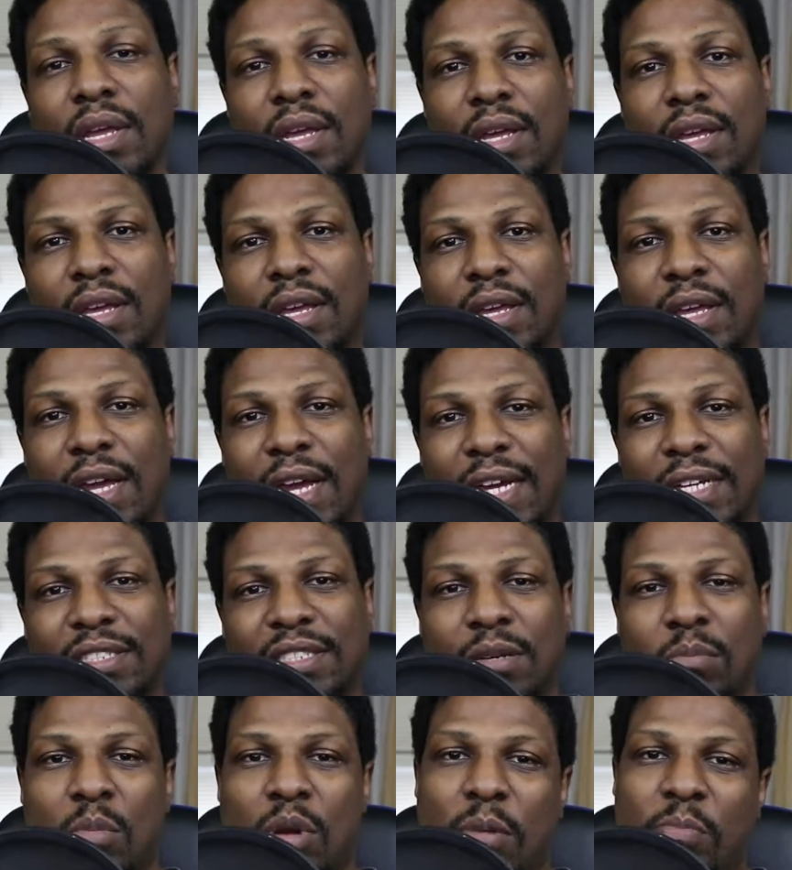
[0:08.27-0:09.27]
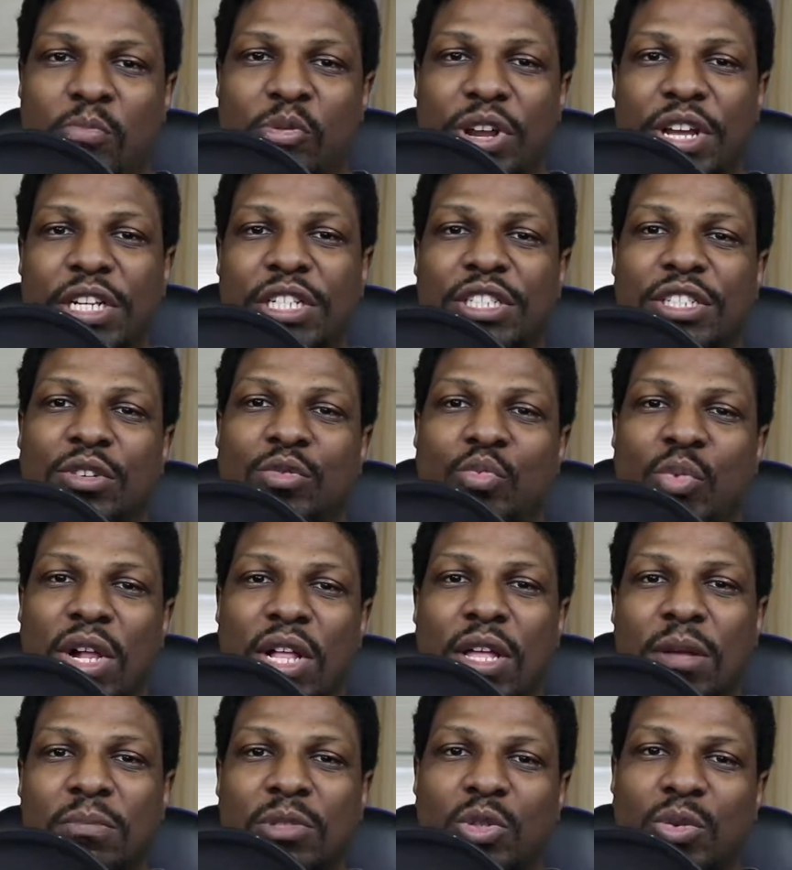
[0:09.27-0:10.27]
Hey guys, I'm Mark Bridge, and
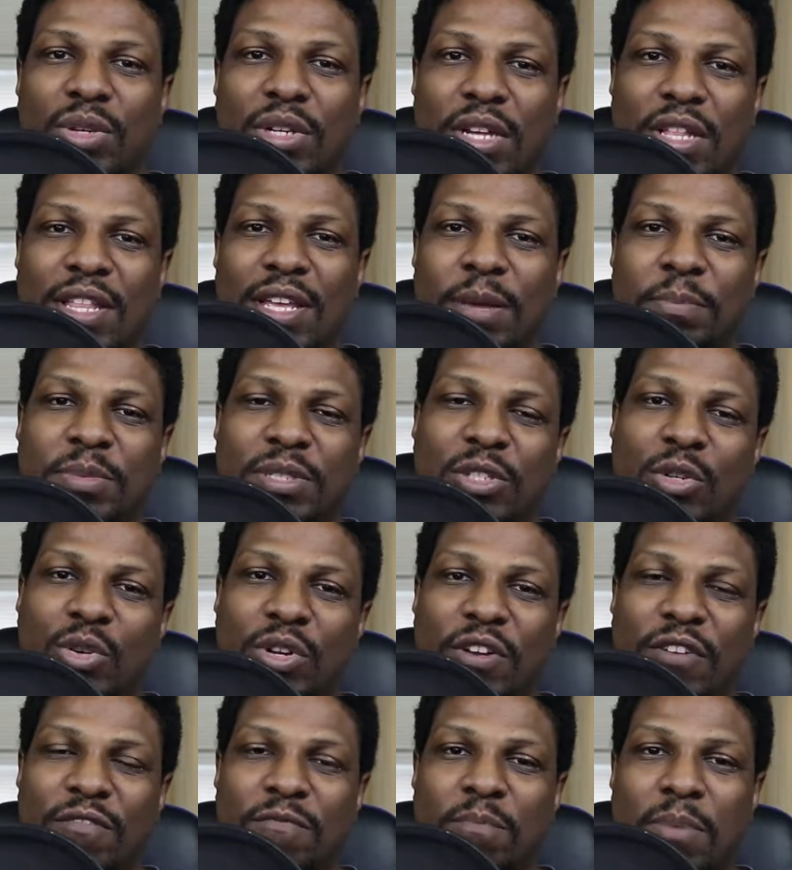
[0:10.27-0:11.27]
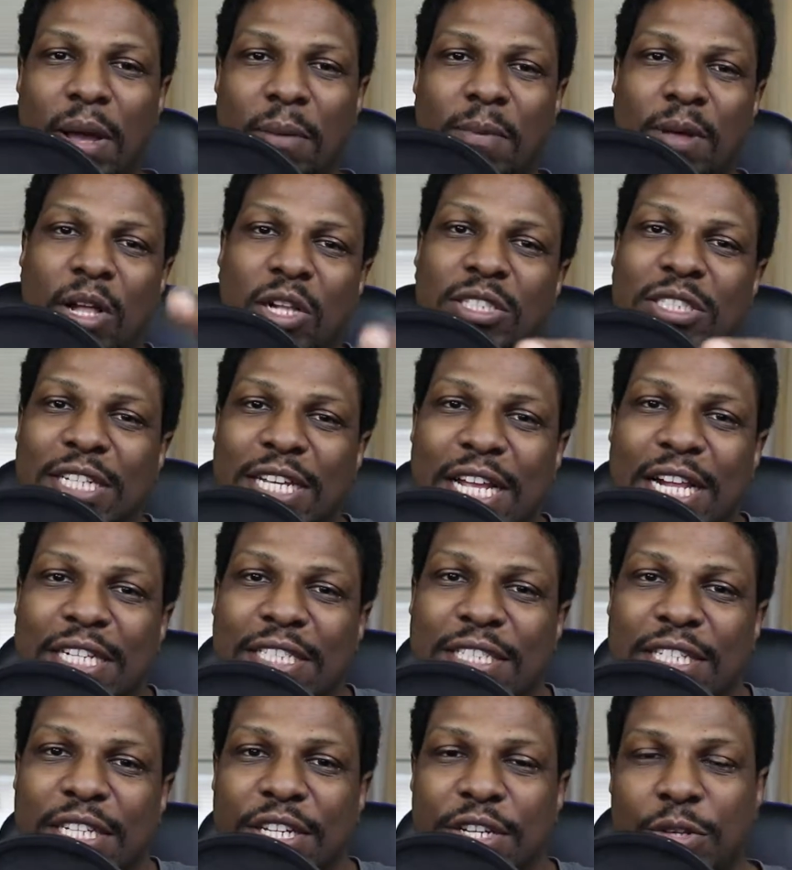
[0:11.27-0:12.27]
welcome to another episode of Pop Culture
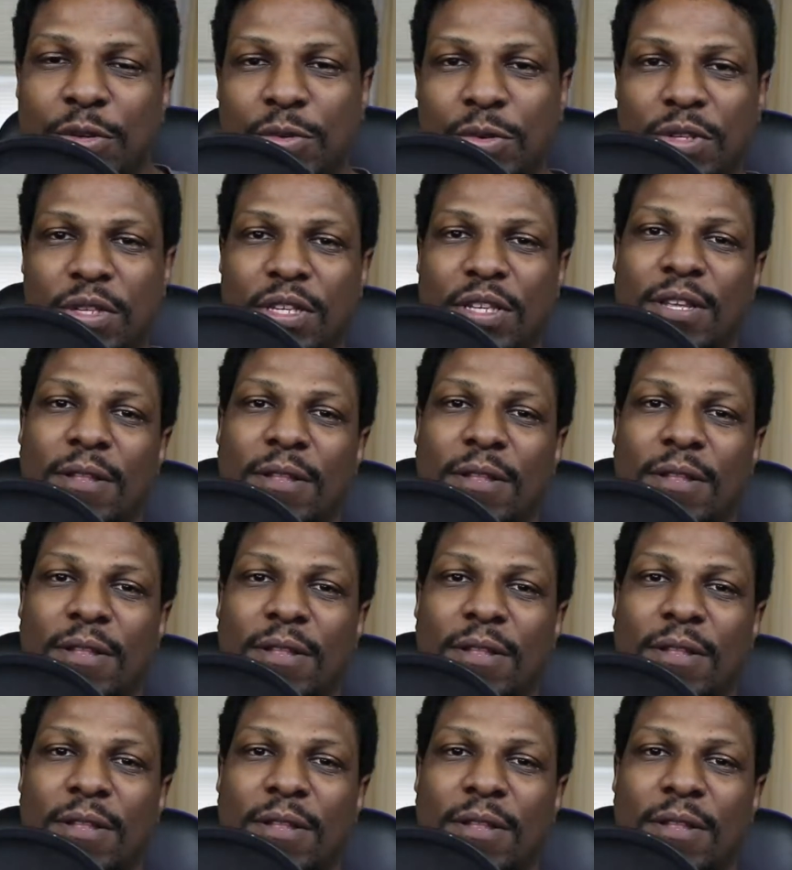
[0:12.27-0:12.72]
Galaxy News.